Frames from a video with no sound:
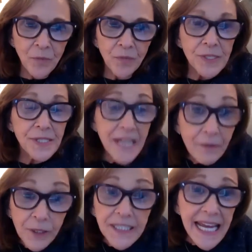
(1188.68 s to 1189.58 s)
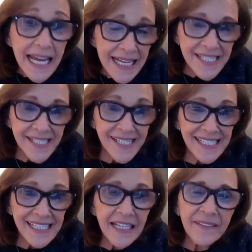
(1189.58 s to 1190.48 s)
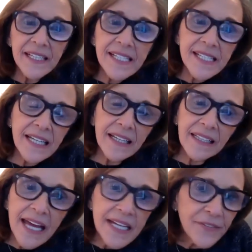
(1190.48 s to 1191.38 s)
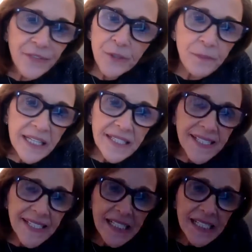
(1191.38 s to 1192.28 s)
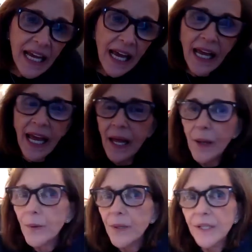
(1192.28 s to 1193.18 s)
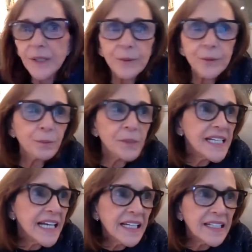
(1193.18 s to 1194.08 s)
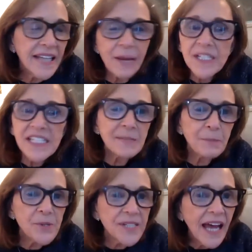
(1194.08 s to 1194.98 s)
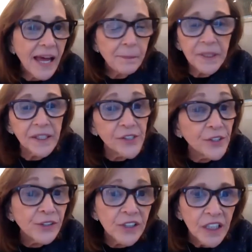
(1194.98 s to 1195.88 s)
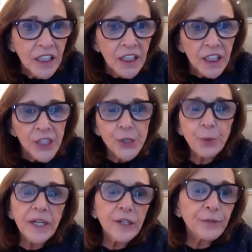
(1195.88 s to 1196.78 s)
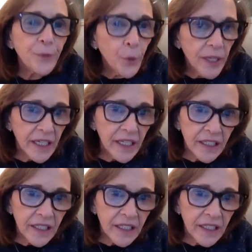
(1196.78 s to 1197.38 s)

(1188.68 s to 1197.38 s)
Several days in this last few months. how can you pretend? That wasn't supposed to happen until 2040.